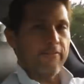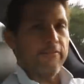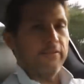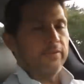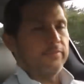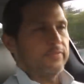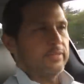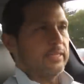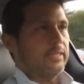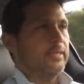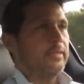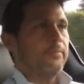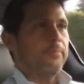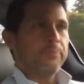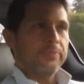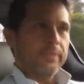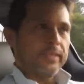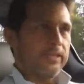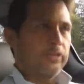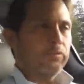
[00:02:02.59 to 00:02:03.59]
and 50.
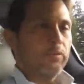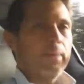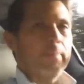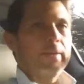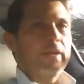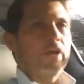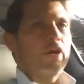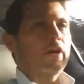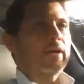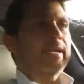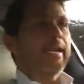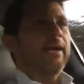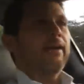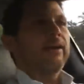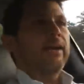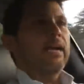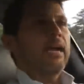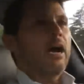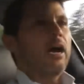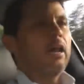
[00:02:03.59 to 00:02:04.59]
These women are
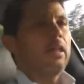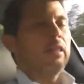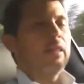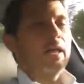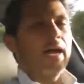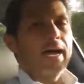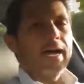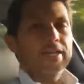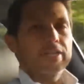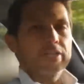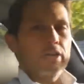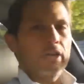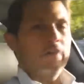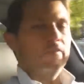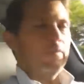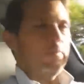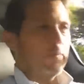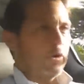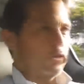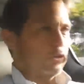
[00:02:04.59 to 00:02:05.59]
carrying a lot
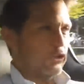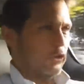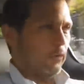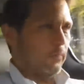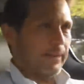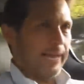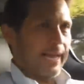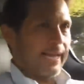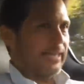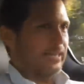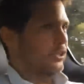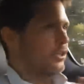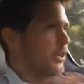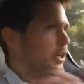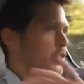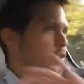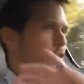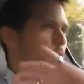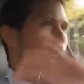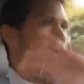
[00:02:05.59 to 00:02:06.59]
of emotional baggage.
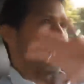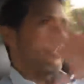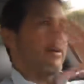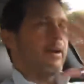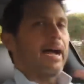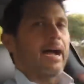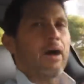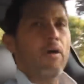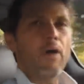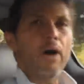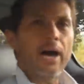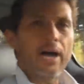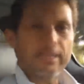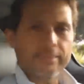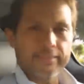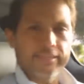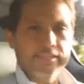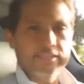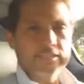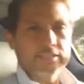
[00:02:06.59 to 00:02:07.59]
No matter how
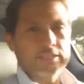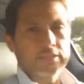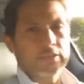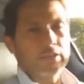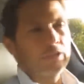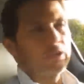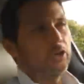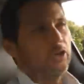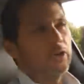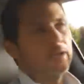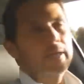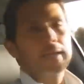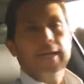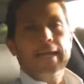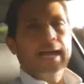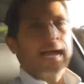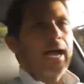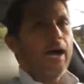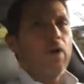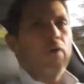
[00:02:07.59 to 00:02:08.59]
hot they still look,
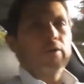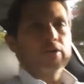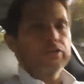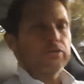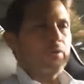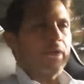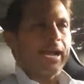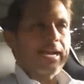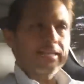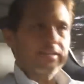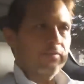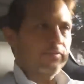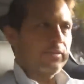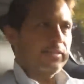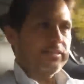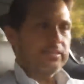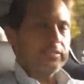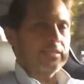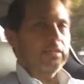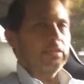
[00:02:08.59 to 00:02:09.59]
how attractive
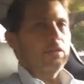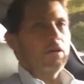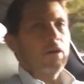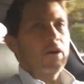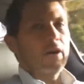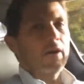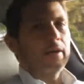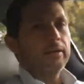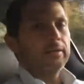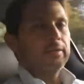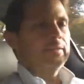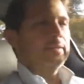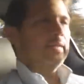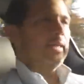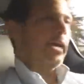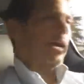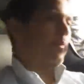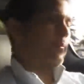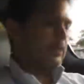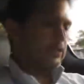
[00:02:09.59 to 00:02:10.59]
they still are,
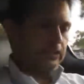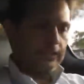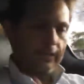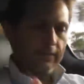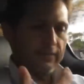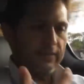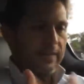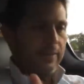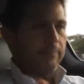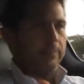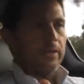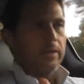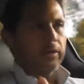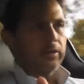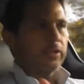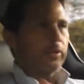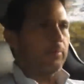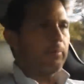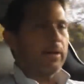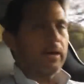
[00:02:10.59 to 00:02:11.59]
how much they've kept
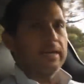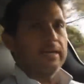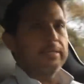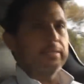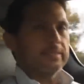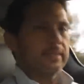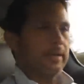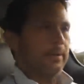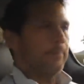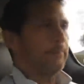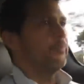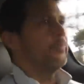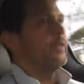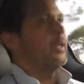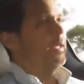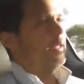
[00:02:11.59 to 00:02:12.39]
their, their bodies up,